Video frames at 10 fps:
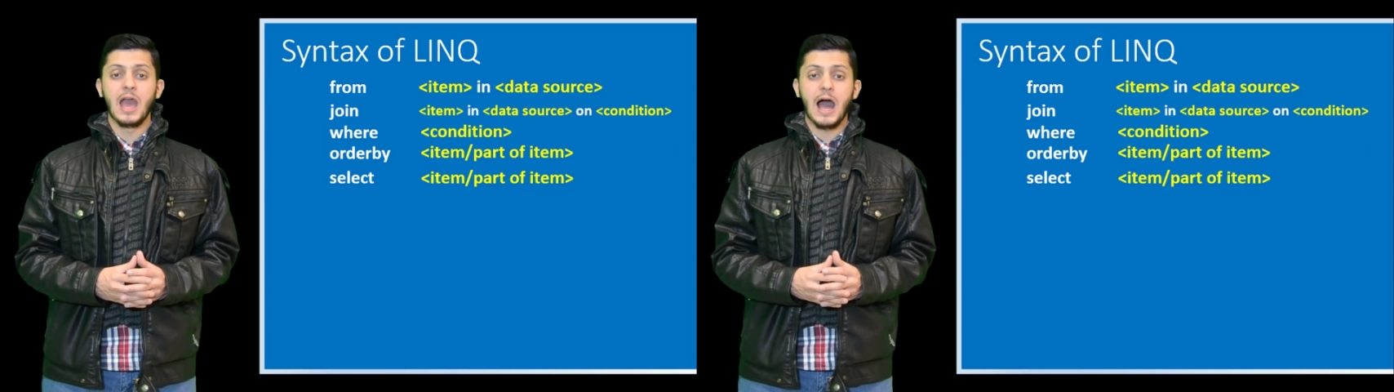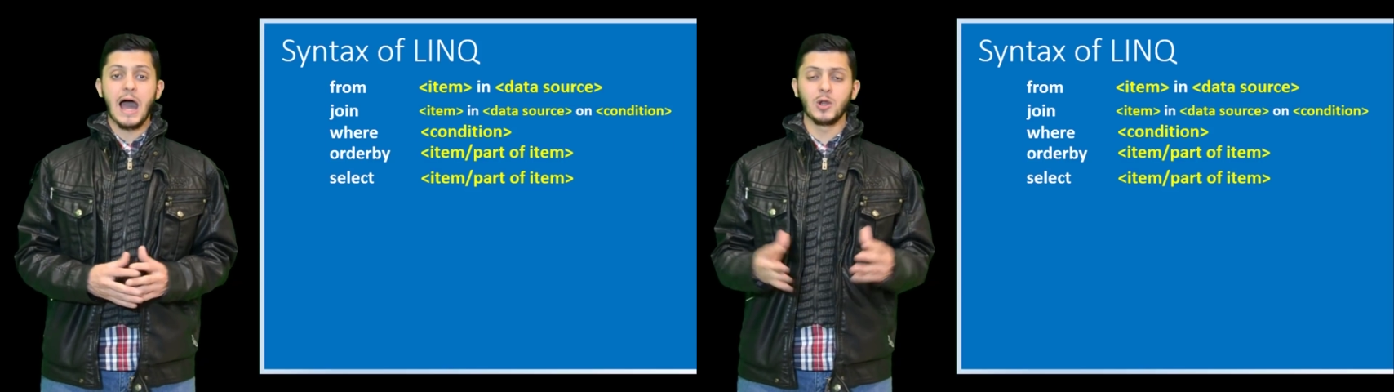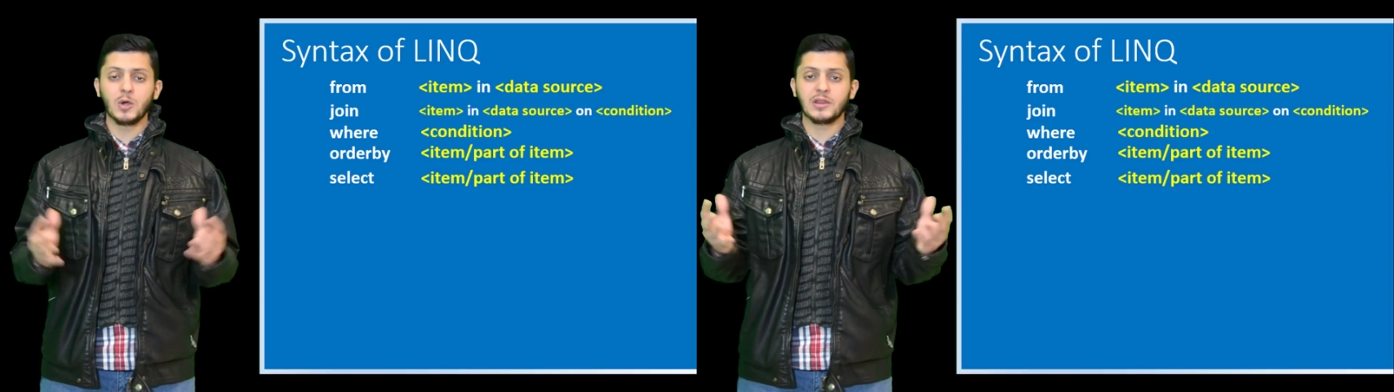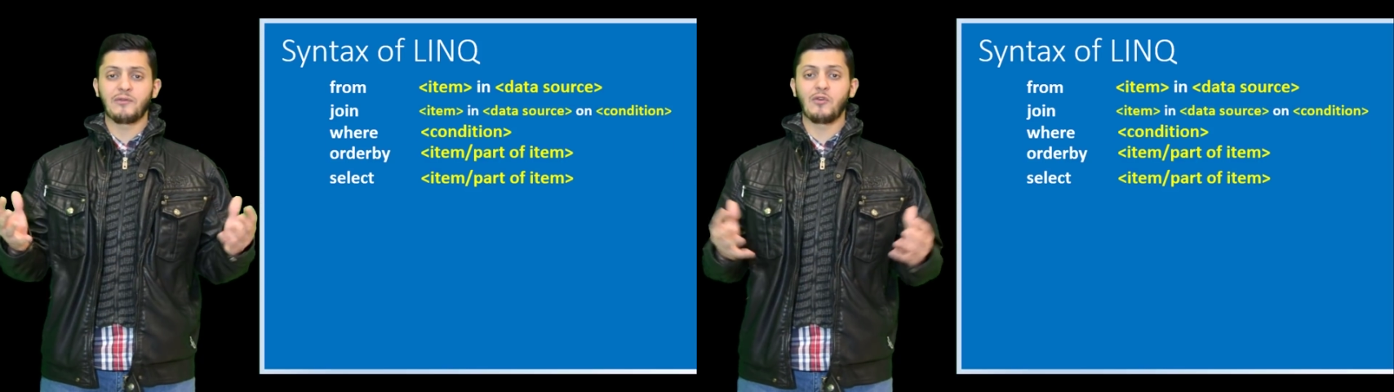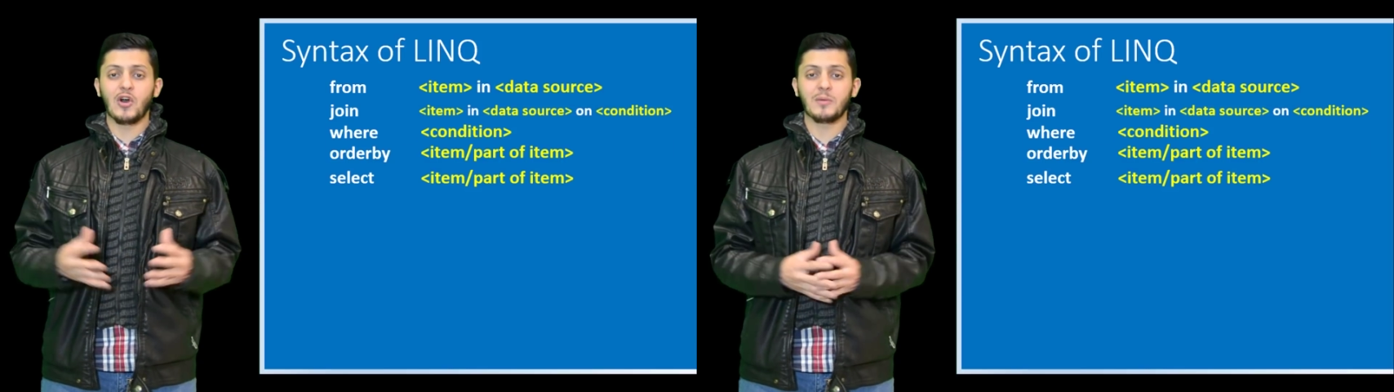Along the
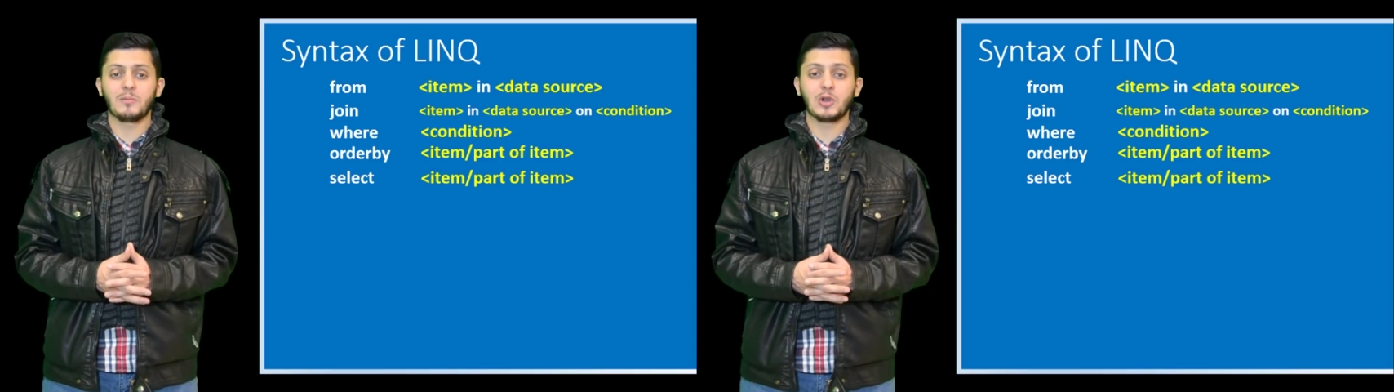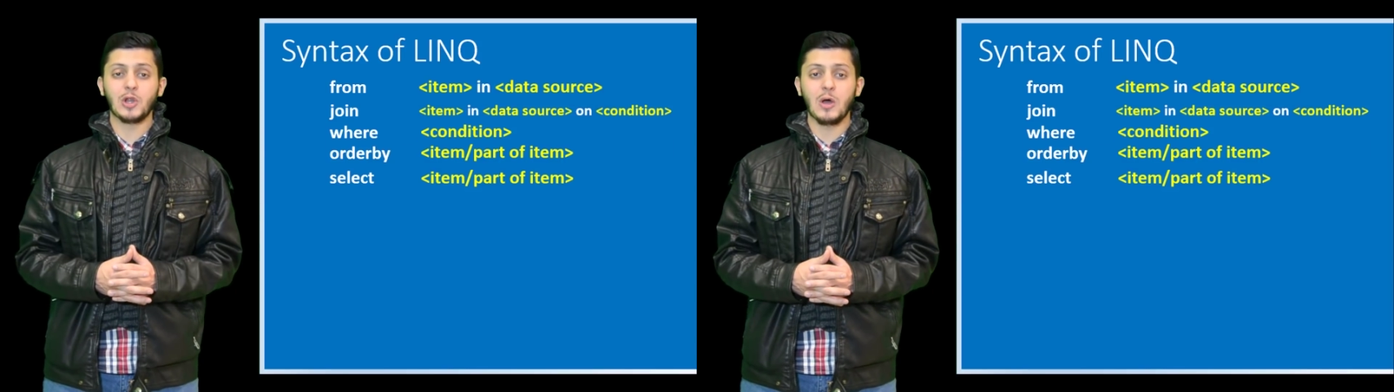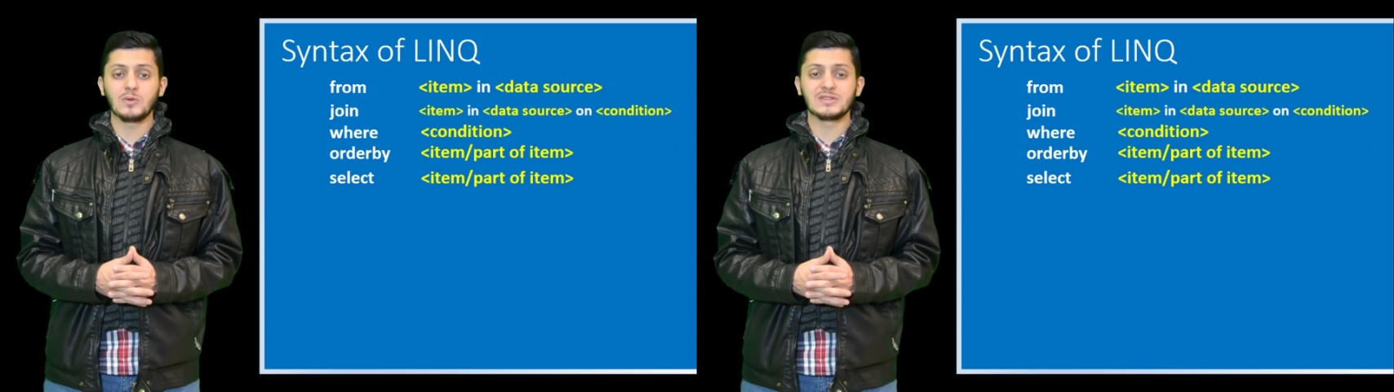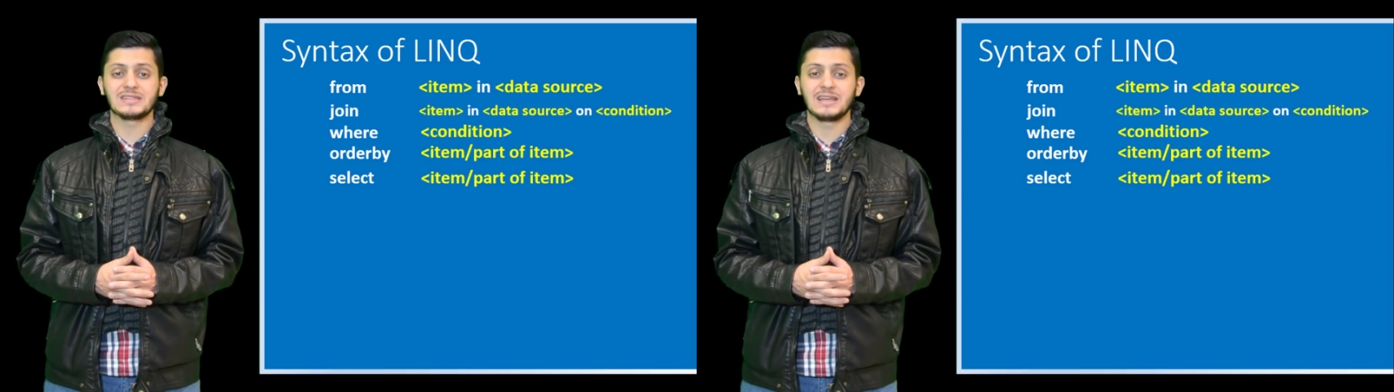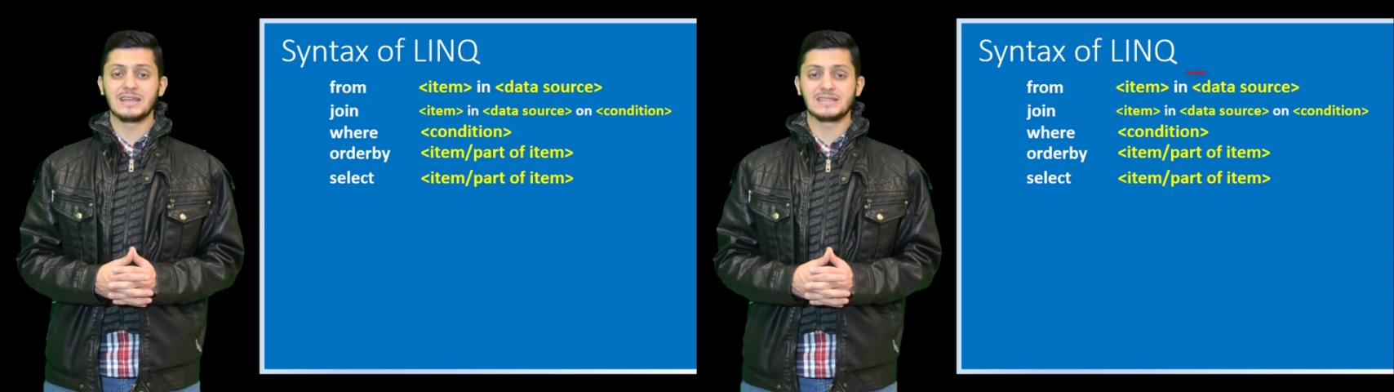form
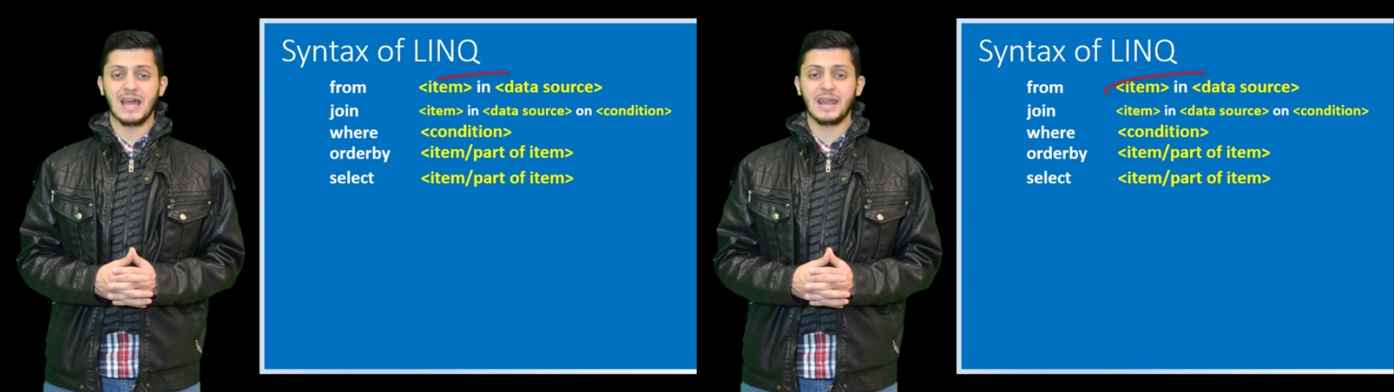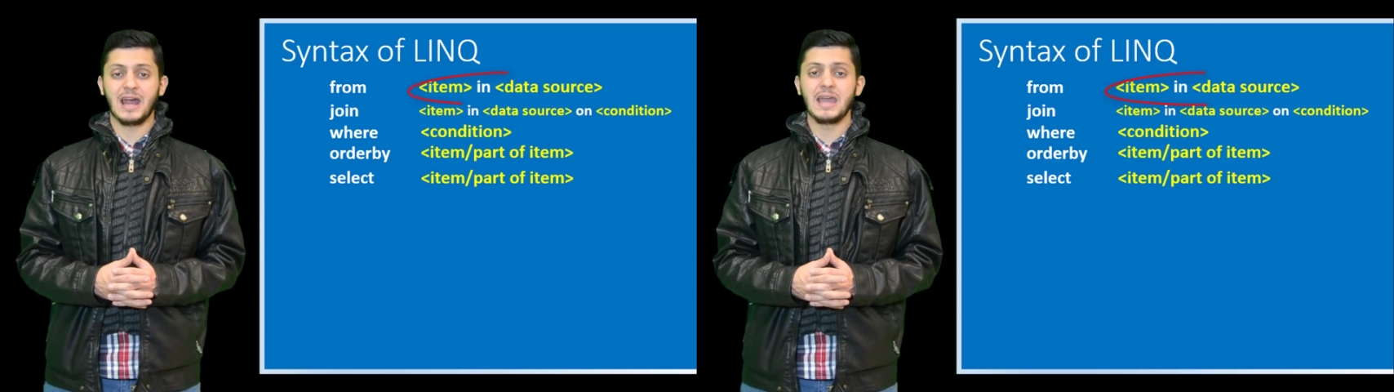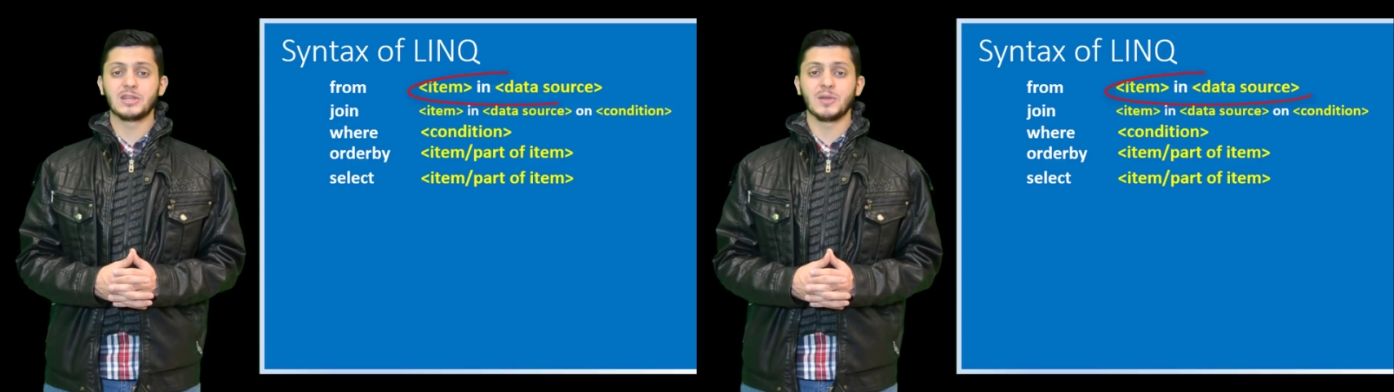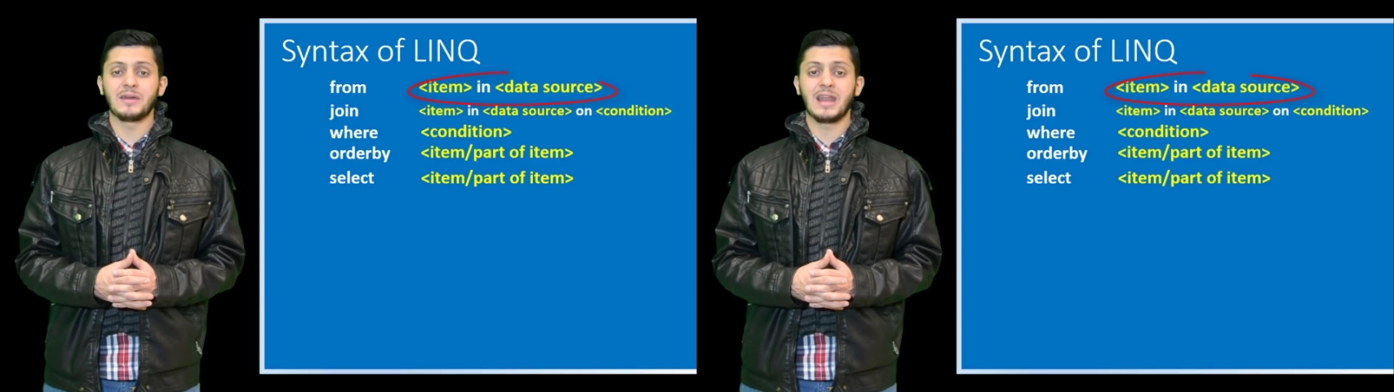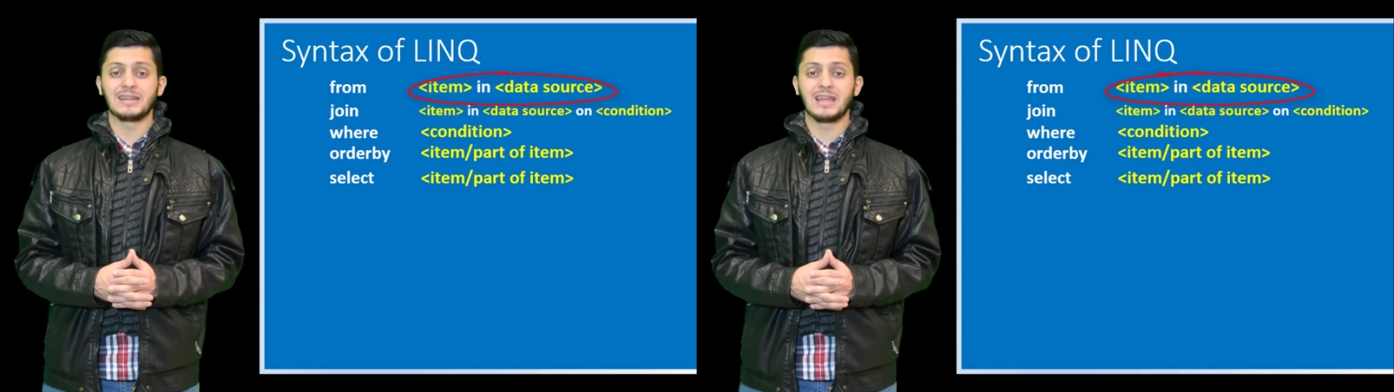clause is an item
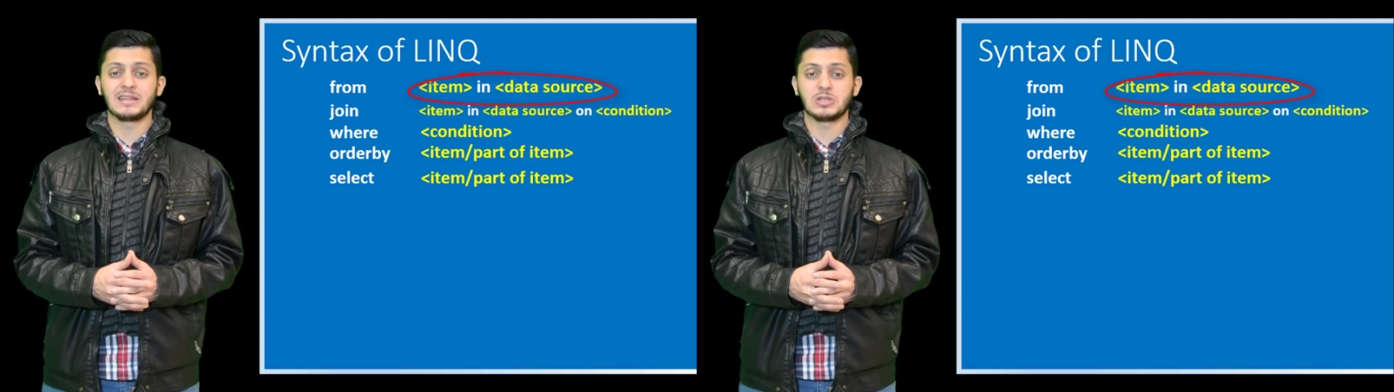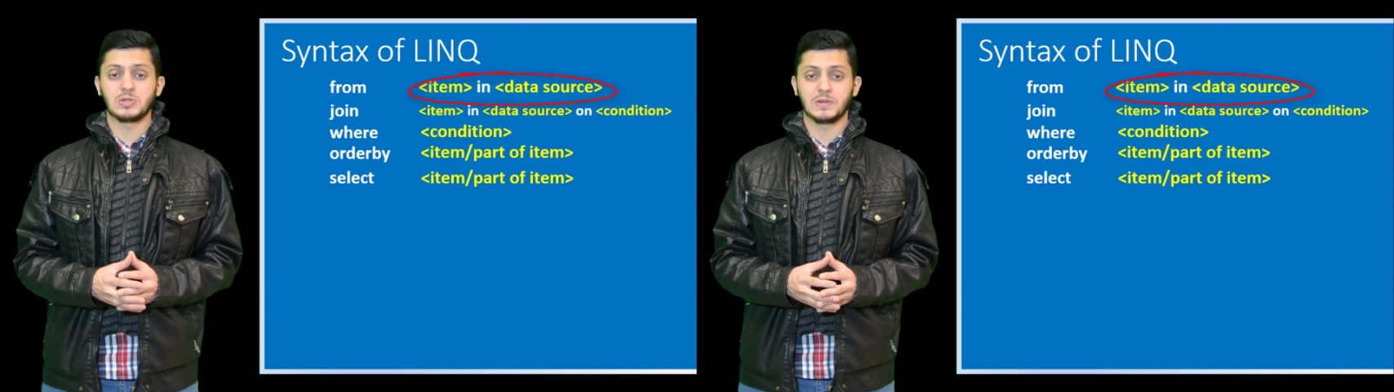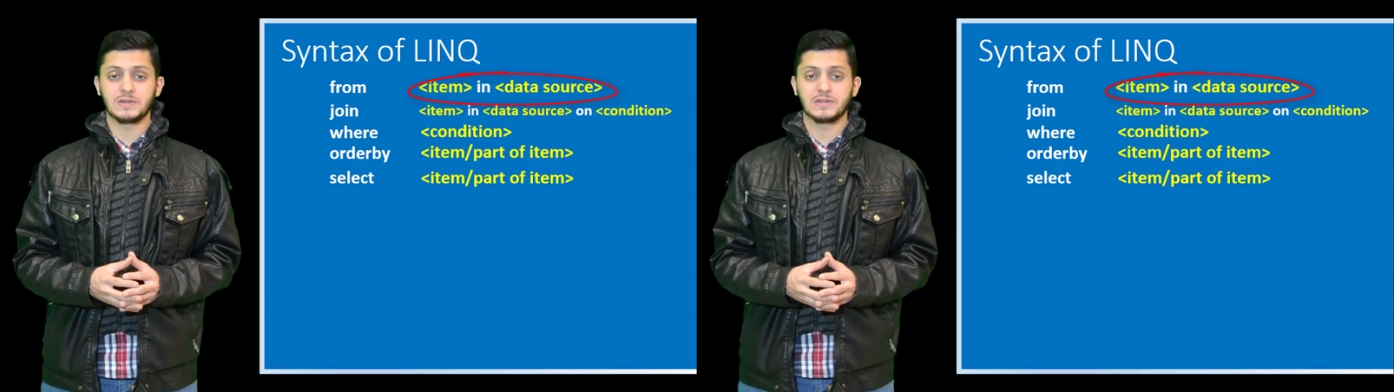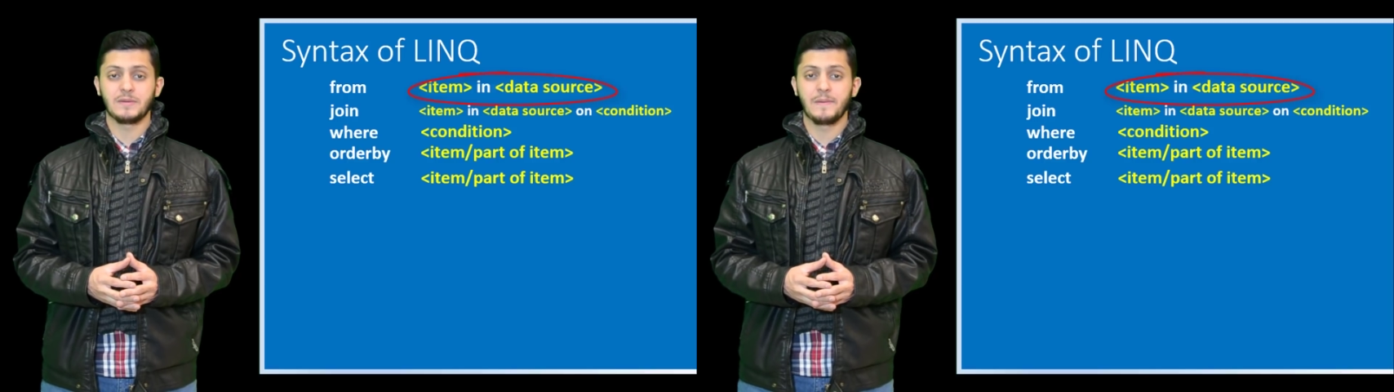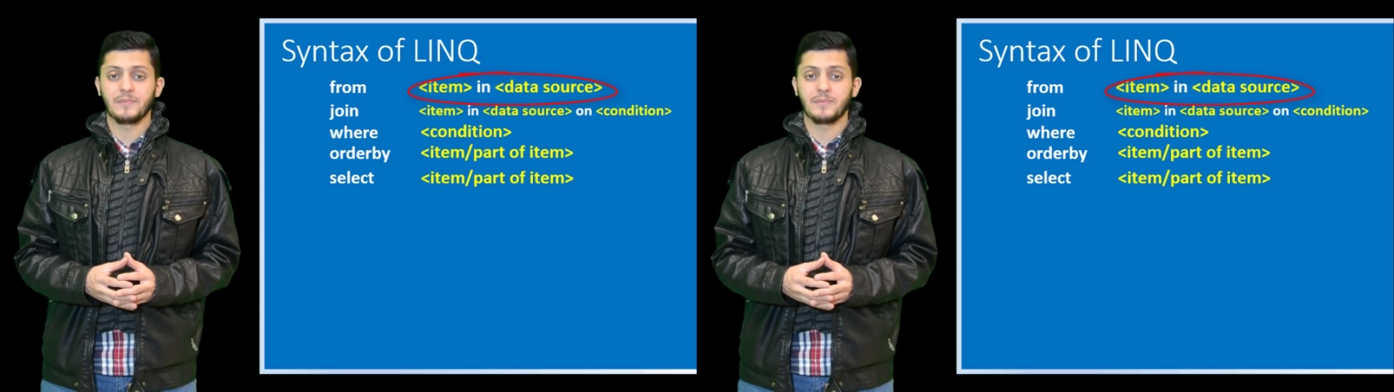in a data source.